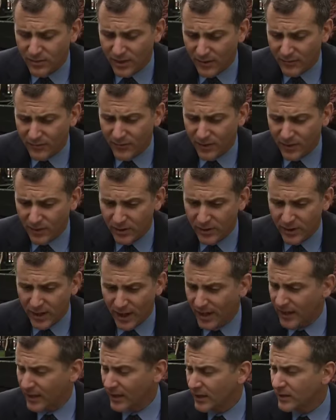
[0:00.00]
definitely
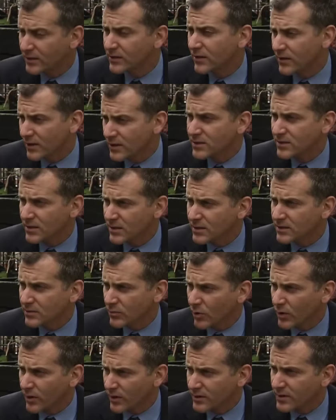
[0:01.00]
heading into this season
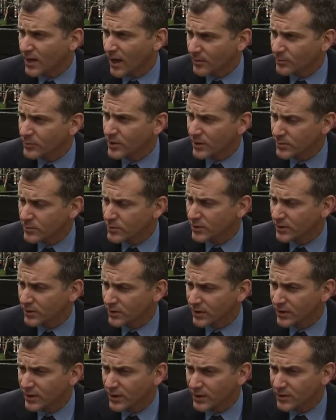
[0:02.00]
one of the top teams in the
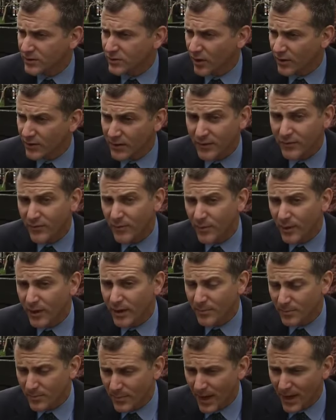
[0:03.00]
league. So I think from a
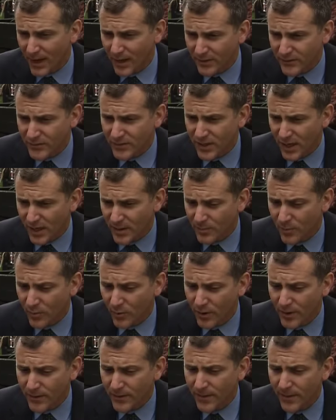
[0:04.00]
competitive
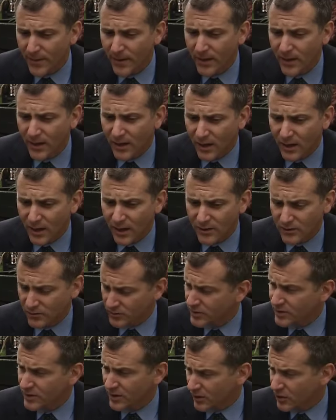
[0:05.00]
standpoint, you'll
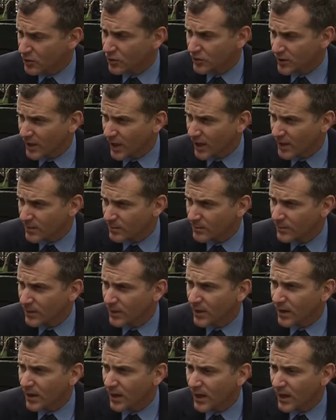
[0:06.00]
see a good game,
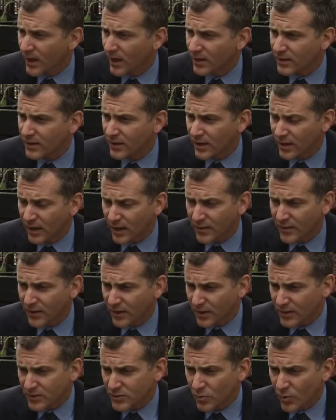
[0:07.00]
and I
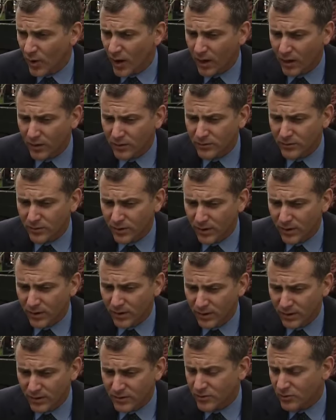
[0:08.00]
think as well
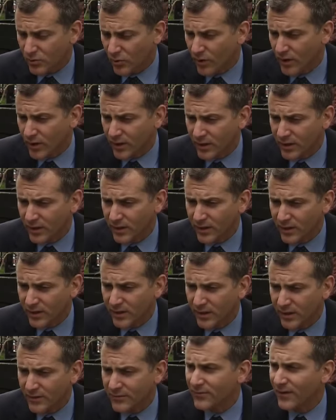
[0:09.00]
an historic
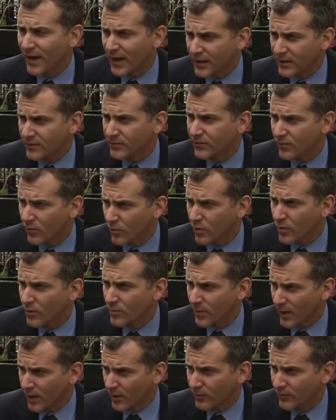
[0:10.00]
event for
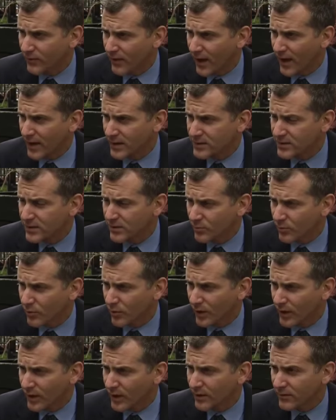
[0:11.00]
Belfast in
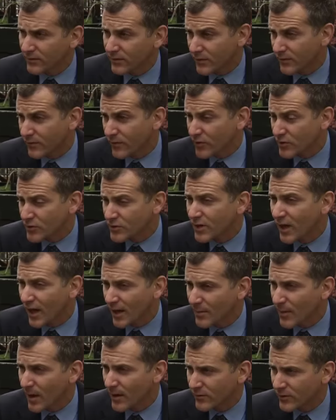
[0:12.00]
bringing, for the first
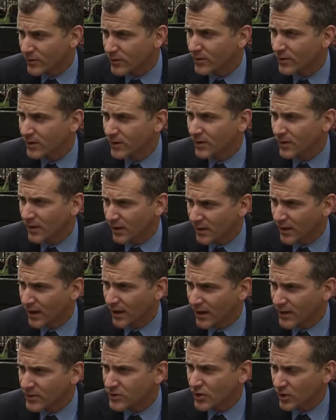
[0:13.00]
time ever, an
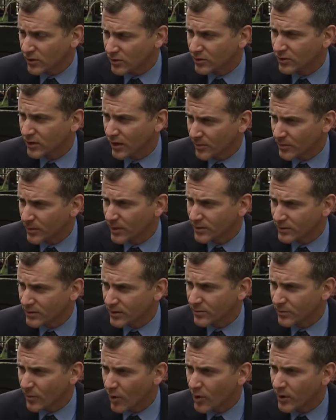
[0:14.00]
NHL club into
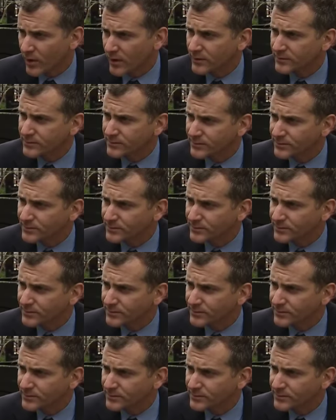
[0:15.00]
the market.